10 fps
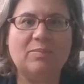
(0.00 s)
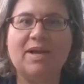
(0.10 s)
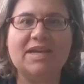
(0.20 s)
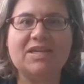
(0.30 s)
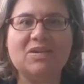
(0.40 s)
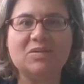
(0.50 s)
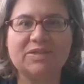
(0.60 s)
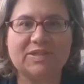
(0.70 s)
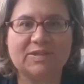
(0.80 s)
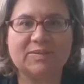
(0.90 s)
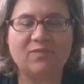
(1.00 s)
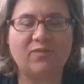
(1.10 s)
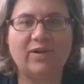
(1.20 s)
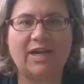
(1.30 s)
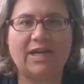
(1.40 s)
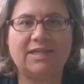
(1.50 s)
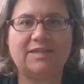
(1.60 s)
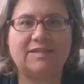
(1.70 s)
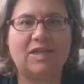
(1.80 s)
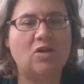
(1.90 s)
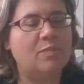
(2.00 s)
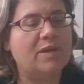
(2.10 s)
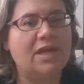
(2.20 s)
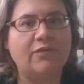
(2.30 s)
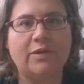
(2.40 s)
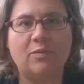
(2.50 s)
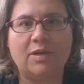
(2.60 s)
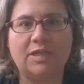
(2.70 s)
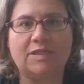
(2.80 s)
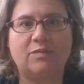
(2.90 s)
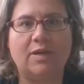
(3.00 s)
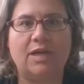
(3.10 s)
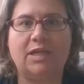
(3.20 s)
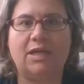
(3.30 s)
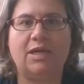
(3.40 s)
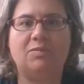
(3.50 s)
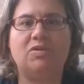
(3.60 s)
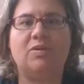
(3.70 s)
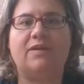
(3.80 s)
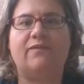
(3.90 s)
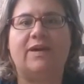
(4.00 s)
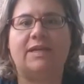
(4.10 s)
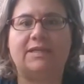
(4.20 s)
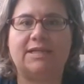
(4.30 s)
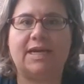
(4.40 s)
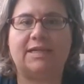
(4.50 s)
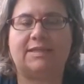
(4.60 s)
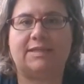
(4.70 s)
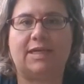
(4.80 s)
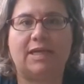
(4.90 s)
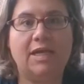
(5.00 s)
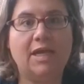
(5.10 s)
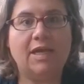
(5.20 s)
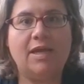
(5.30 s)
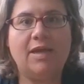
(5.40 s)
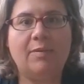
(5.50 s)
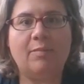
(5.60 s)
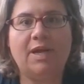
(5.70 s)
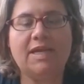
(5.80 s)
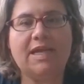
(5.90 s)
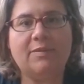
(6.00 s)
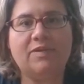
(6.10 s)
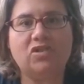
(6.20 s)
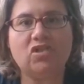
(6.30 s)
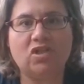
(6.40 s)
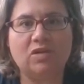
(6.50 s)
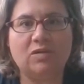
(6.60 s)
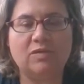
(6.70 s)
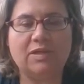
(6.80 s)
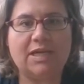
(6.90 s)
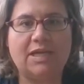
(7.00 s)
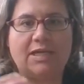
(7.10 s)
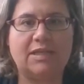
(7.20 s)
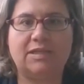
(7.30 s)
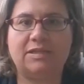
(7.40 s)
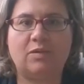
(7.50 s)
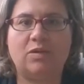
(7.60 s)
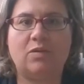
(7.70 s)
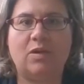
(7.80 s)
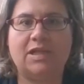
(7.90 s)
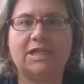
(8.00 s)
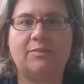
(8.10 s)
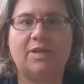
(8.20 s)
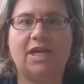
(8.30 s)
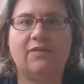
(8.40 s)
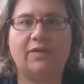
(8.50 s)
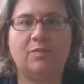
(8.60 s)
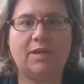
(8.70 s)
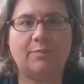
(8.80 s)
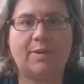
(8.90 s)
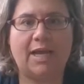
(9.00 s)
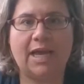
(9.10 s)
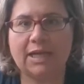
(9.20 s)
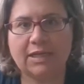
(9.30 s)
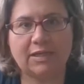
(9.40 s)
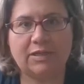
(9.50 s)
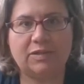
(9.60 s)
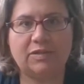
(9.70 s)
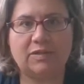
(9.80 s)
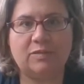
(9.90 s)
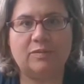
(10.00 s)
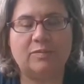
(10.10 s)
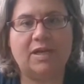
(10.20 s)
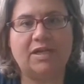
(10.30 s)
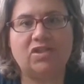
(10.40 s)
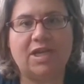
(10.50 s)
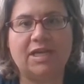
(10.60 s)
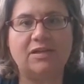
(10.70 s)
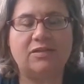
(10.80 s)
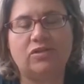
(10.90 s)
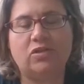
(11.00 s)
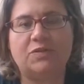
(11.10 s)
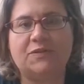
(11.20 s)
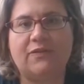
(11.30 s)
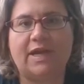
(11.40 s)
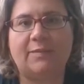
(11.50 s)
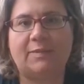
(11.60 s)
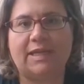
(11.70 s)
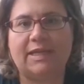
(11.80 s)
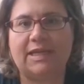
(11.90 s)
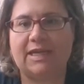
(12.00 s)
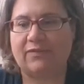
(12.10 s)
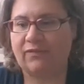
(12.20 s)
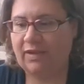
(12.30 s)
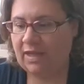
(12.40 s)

My YouTube friends, I hope everyone is well. I'm doing fantastic. My name is June, and I want to welcome everyone back to my channel, June's Family Life.